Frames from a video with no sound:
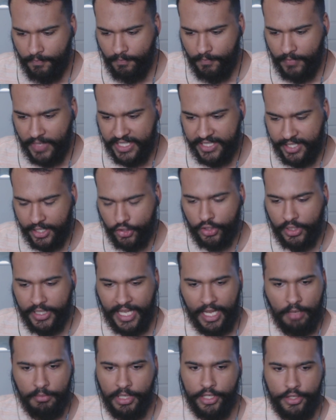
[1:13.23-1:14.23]
essentially
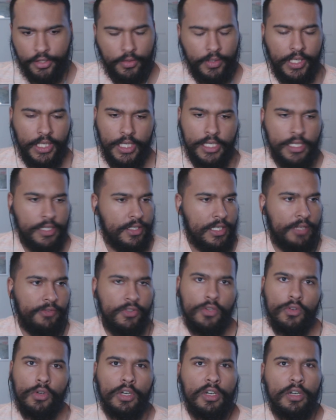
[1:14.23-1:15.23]
how I'm going to do it is, if
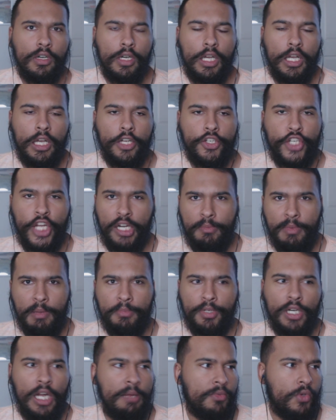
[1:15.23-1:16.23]
you are a channel
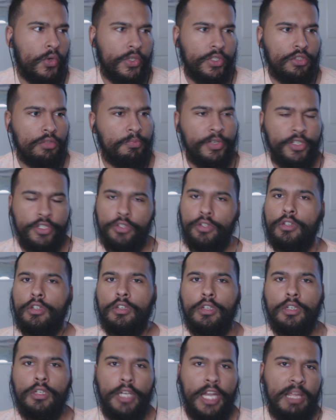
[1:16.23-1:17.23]
member, I'm going to put
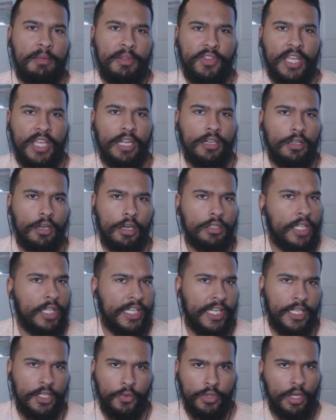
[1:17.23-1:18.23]
your name at the end card like
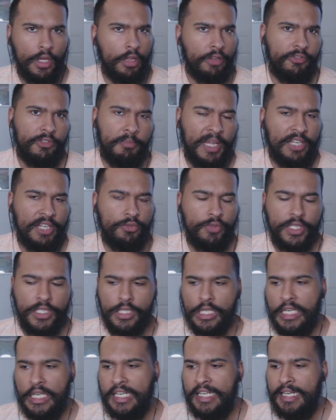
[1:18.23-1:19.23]
I do with all of the patrons.
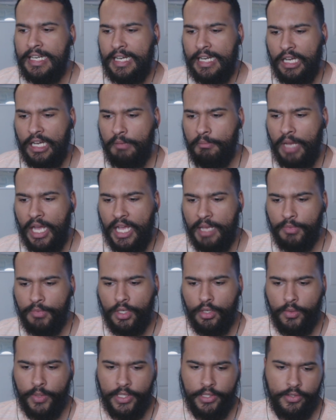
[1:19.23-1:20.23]
I'm
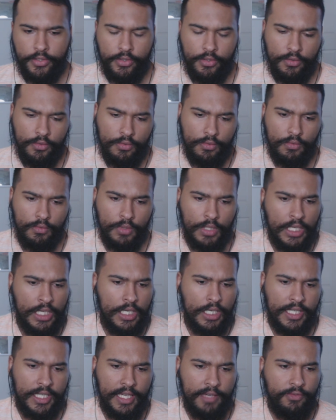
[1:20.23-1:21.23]
going to
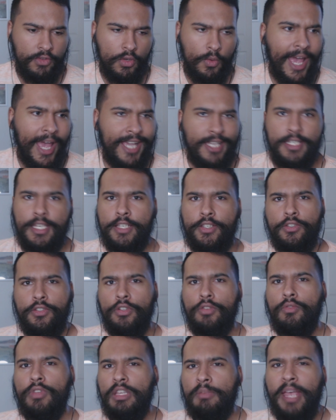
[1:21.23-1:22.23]
give you access
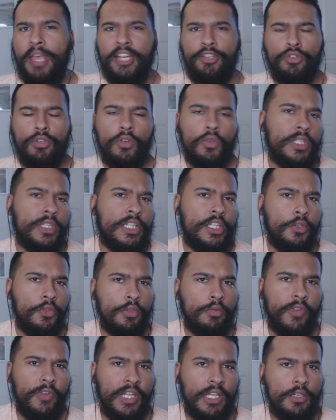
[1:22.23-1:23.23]
to the patron-only
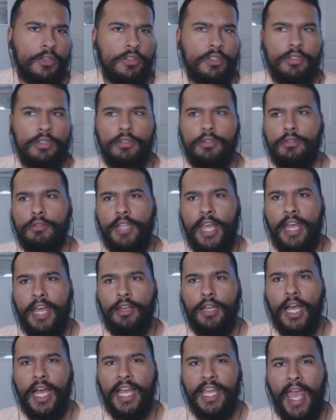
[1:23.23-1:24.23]
YouTube videos that
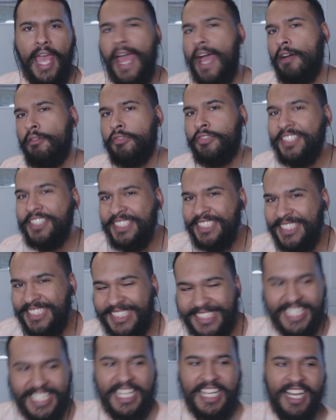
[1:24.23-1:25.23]
I have
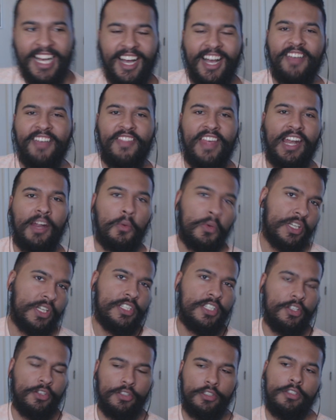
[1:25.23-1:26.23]
and that I will
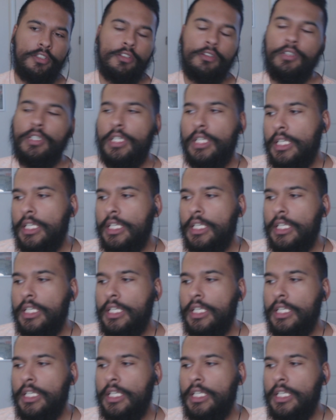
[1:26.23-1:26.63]
continue to do.